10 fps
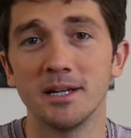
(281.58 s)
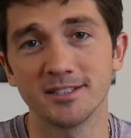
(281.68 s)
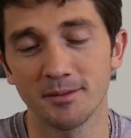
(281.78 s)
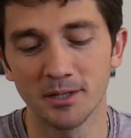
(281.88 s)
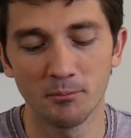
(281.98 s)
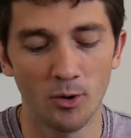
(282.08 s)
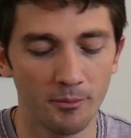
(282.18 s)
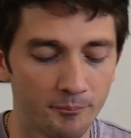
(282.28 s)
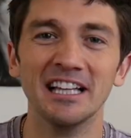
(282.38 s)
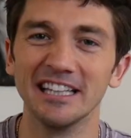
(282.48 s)
mean something more.
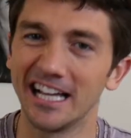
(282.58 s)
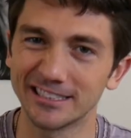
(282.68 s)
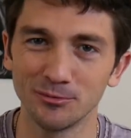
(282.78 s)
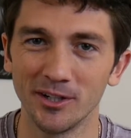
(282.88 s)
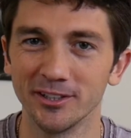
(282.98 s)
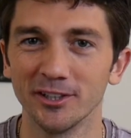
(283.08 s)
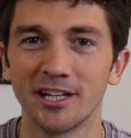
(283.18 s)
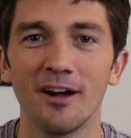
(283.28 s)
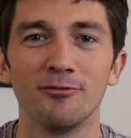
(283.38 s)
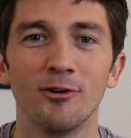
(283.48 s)
Last one to look
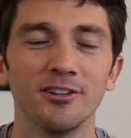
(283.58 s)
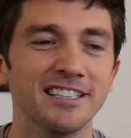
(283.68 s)
out for,